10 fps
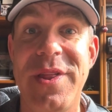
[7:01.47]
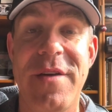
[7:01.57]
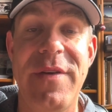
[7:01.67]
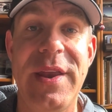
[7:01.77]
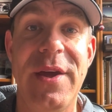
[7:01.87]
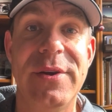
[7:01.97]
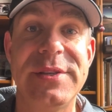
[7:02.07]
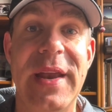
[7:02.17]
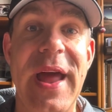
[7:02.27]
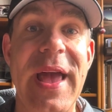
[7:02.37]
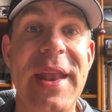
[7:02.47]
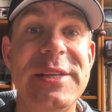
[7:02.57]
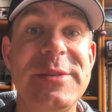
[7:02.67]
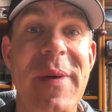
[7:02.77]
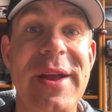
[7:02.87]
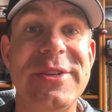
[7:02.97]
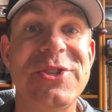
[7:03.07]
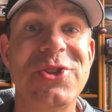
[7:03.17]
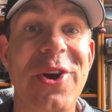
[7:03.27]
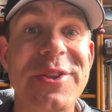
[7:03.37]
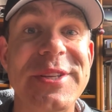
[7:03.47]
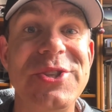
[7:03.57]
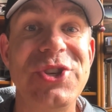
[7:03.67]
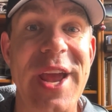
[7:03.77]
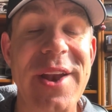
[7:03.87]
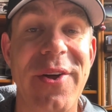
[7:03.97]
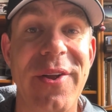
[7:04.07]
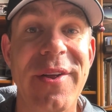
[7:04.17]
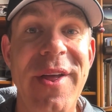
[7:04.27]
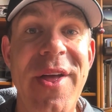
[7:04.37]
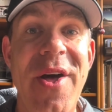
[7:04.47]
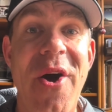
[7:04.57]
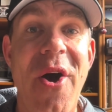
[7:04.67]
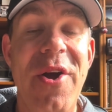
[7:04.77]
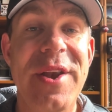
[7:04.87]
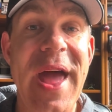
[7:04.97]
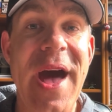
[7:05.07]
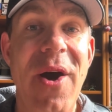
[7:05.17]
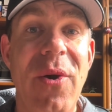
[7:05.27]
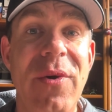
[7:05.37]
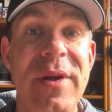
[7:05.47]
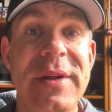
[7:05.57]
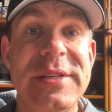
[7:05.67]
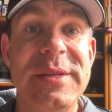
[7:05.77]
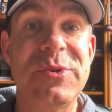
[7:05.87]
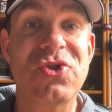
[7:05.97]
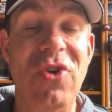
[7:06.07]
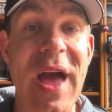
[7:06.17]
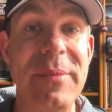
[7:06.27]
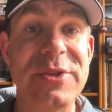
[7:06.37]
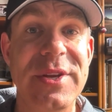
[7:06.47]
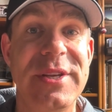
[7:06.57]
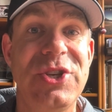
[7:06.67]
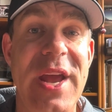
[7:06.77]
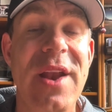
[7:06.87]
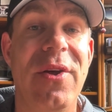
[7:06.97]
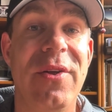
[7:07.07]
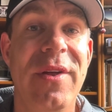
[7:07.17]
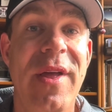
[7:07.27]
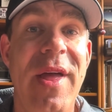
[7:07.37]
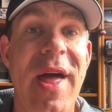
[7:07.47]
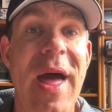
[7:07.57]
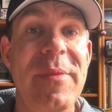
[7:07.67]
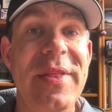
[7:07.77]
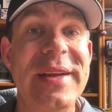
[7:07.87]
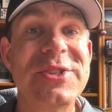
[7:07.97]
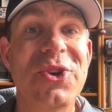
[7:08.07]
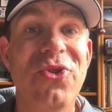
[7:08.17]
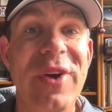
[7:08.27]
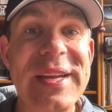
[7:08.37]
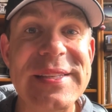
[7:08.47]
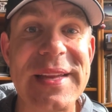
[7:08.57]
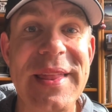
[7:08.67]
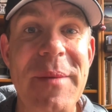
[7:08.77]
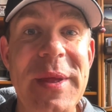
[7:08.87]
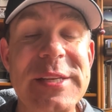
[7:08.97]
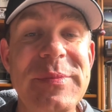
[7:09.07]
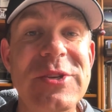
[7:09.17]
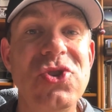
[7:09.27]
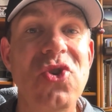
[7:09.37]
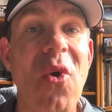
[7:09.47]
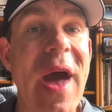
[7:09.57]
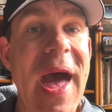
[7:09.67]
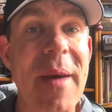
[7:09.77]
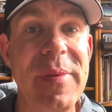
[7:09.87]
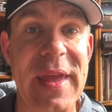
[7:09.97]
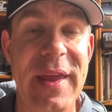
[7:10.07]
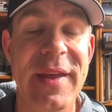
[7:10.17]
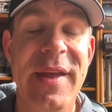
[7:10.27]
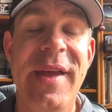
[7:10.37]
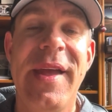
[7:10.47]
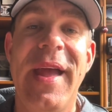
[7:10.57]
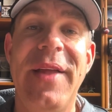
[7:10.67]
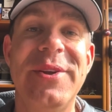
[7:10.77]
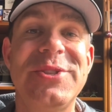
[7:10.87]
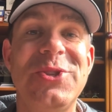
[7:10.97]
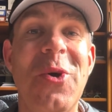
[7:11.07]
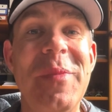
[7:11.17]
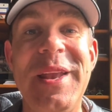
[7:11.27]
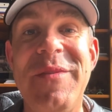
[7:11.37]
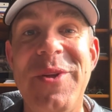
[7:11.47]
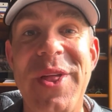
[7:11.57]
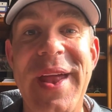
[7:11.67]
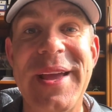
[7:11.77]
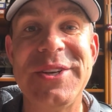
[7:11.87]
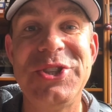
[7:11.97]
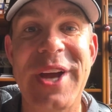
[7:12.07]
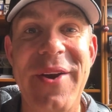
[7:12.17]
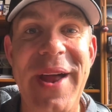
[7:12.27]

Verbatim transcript: their videos and I got inspired to start this channel are now subscribed to the channel. I mean, that's crazy. That makes me so happy. And there's so many of you that I could shout